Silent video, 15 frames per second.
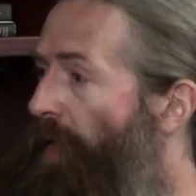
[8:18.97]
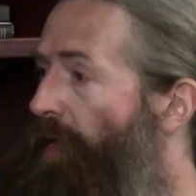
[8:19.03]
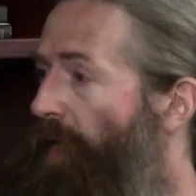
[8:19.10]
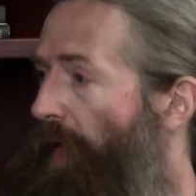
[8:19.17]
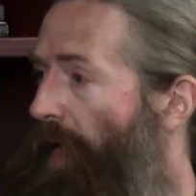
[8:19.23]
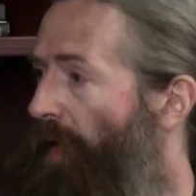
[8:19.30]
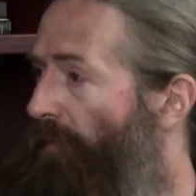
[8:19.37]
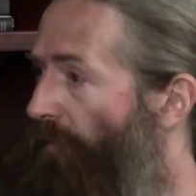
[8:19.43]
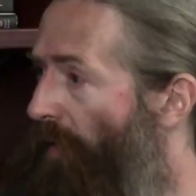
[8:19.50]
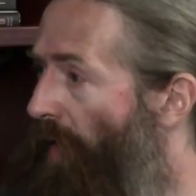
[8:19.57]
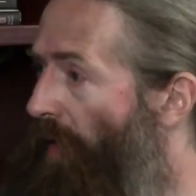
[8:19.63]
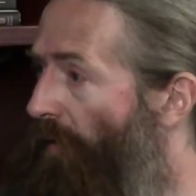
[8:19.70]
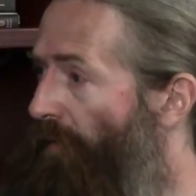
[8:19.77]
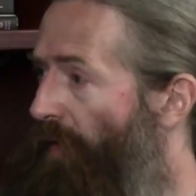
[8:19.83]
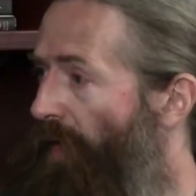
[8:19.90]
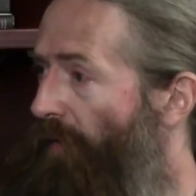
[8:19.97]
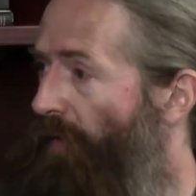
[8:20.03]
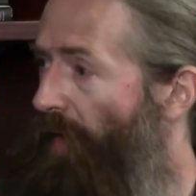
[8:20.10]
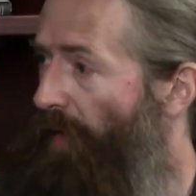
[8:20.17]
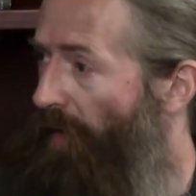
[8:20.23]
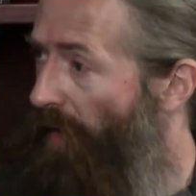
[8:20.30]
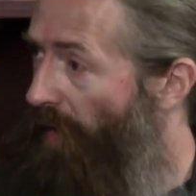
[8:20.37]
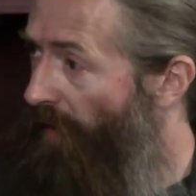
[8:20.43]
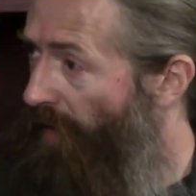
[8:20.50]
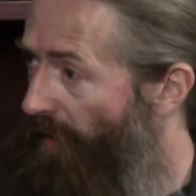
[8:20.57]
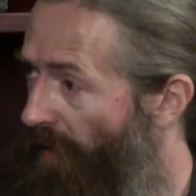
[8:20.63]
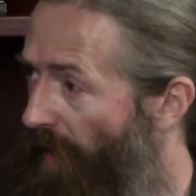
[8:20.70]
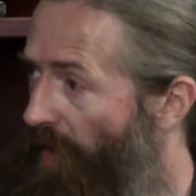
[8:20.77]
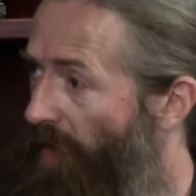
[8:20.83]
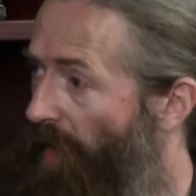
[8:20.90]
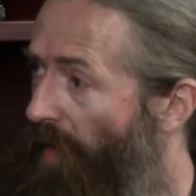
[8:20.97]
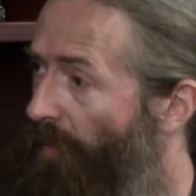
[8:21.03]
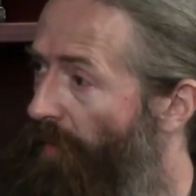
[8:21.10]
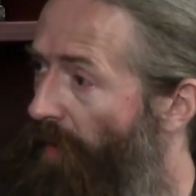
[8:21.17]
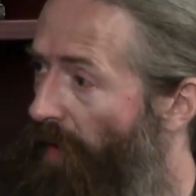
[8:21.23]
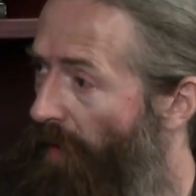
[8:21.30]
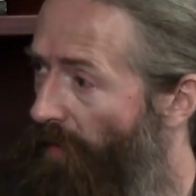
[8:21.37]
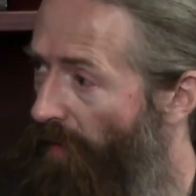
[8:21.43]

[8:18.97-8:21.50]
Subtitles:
to get involved at these early-stage companies,